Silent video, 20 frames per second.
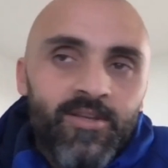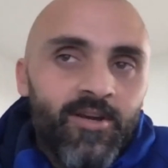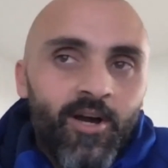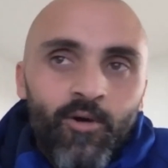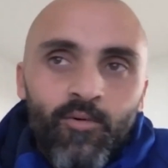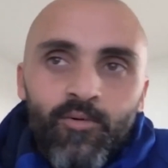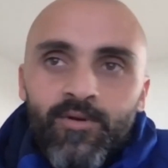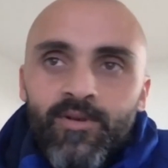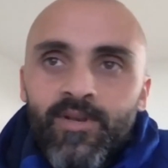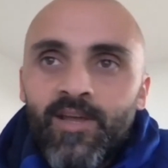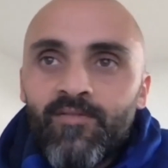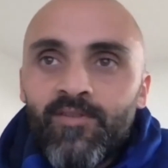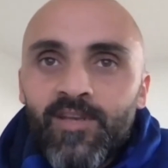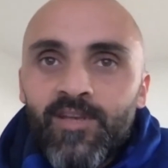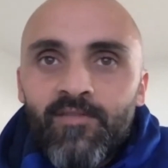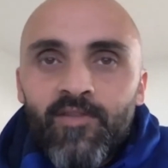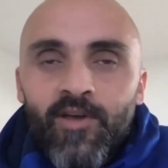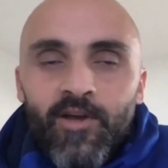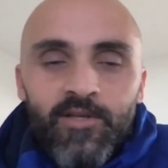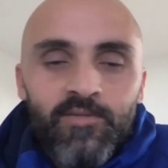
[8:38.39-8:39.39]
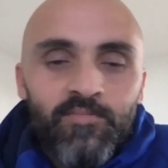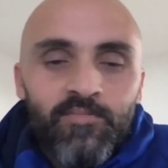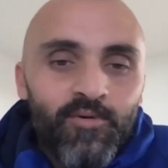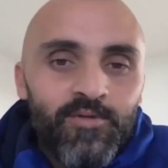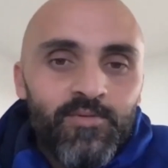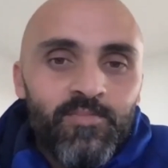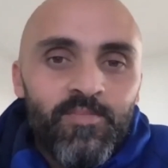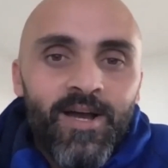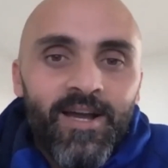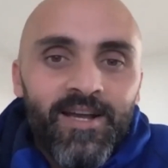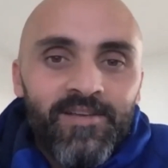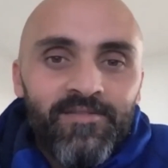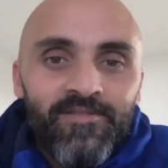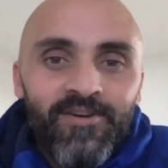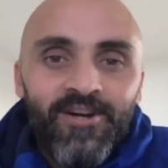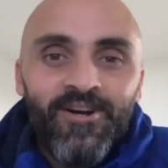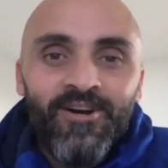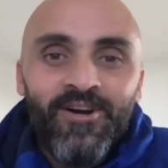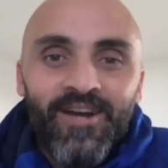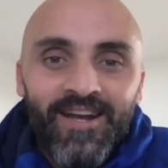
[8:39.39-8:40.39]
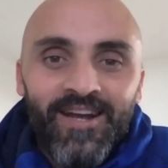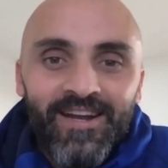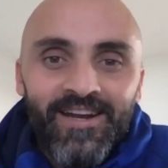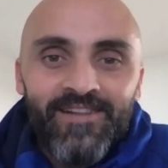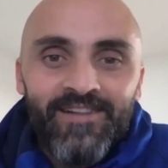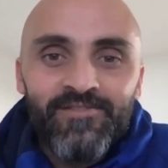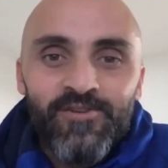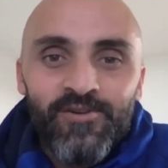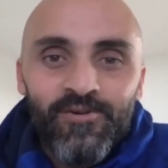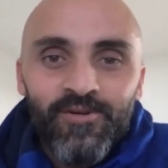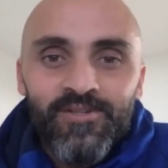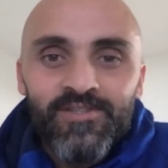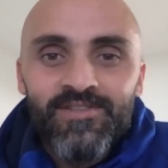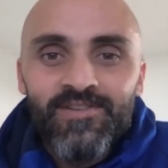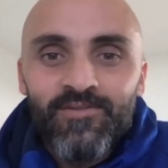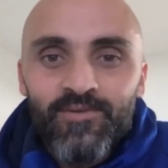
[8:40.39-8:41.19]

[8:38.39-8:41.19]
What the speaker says: would never give those points back if I had a choice.